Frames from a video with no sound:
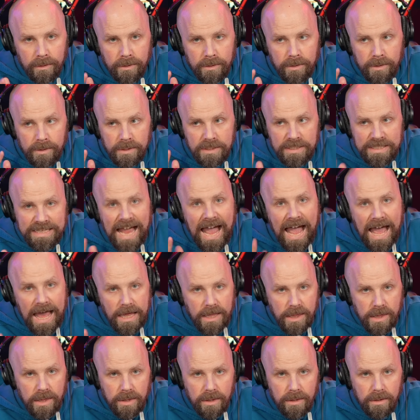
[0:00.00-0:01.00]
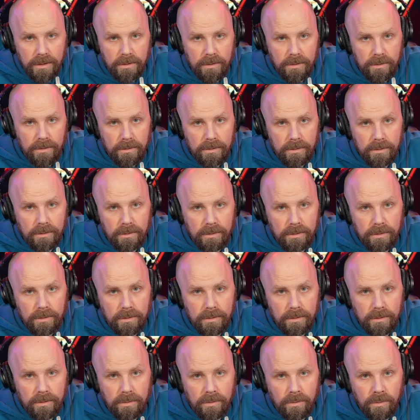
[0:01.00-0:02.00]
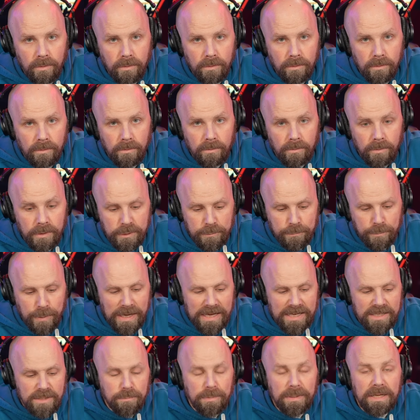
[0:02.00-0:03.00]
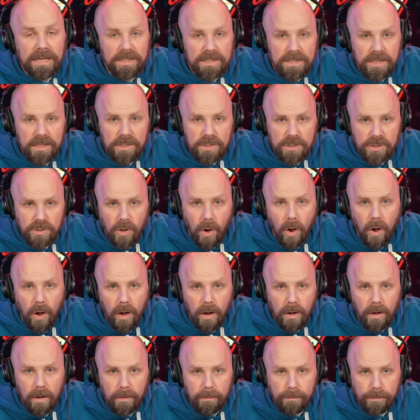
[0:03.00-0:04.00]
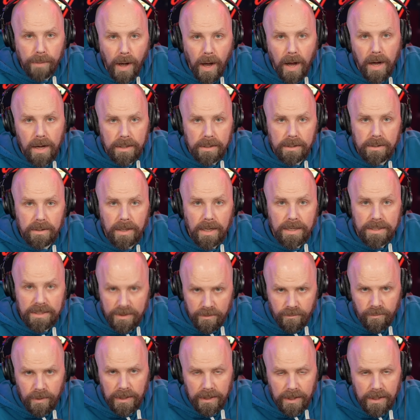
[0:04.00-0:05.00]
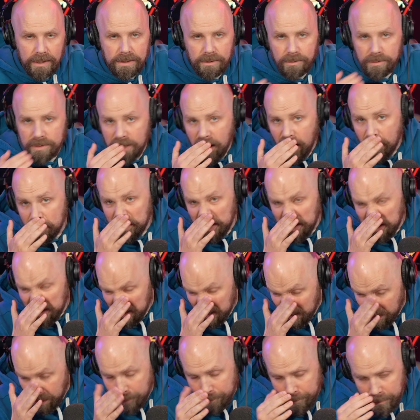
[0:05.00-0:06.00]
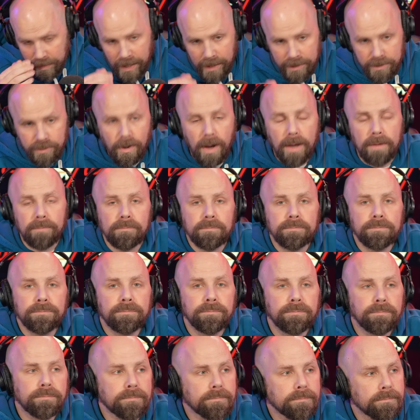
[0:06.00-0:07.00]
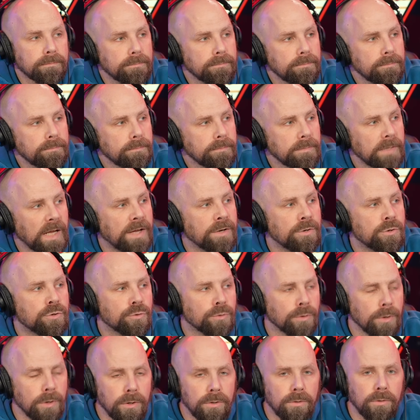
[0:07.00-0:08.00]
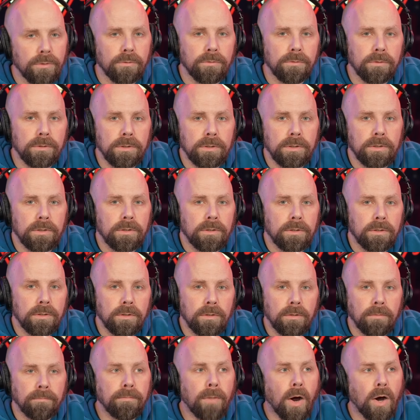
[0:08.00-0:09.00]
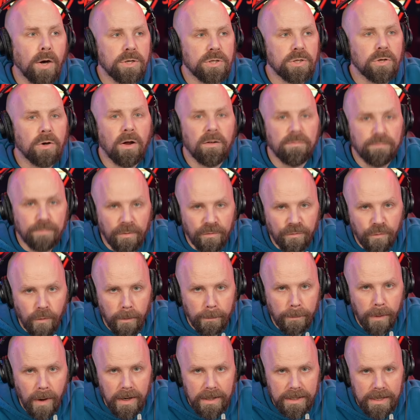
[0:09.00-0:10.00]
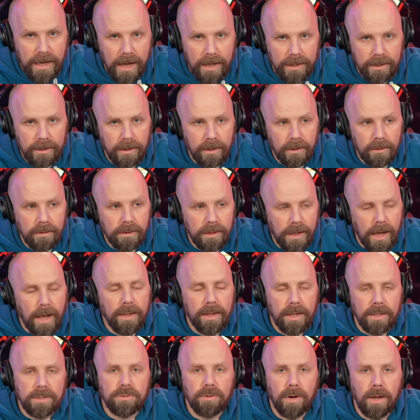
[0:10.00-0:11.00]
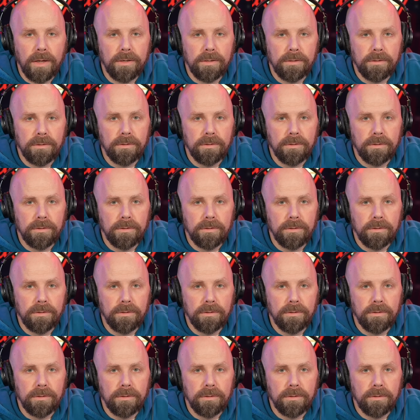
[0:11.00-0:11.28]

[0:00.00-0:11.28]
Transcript: Seth was pissed because he saw Punk and didn't realize he was coming. That's right. And Drew marched off before Punk got there. Yeah, that's right.